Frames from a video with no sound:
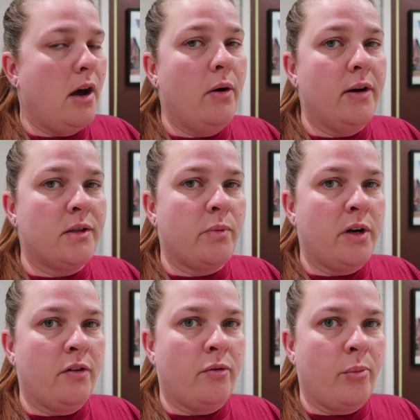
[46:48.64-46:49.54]
oh, is
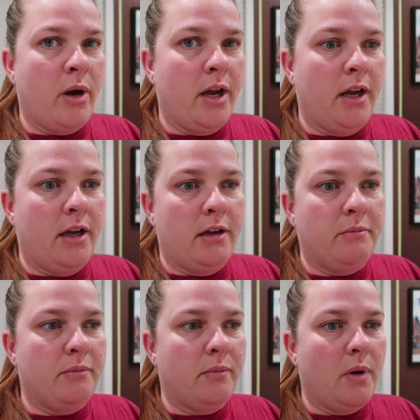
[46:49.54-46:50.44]
one of my,
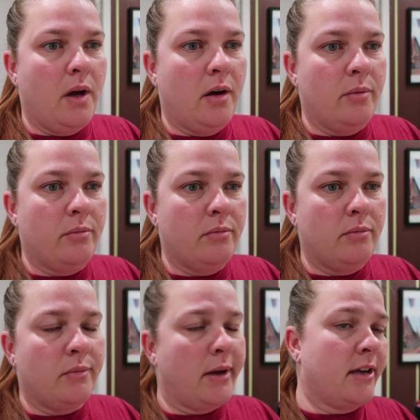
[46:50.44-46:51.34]
um,
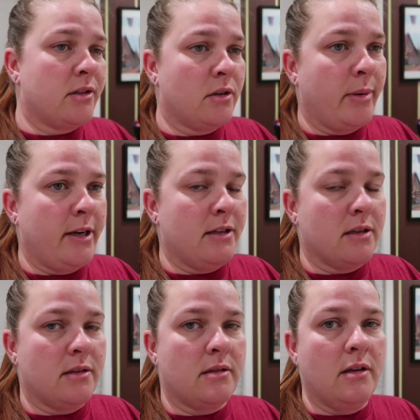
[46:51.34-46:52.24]
I guess they're my
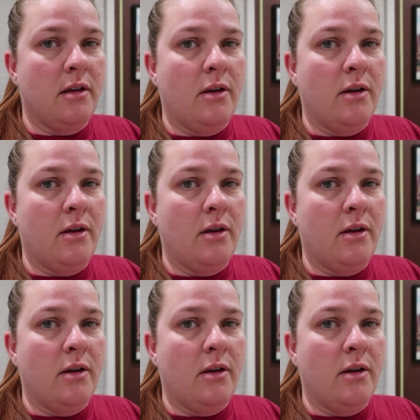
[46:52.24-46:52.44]
nieces,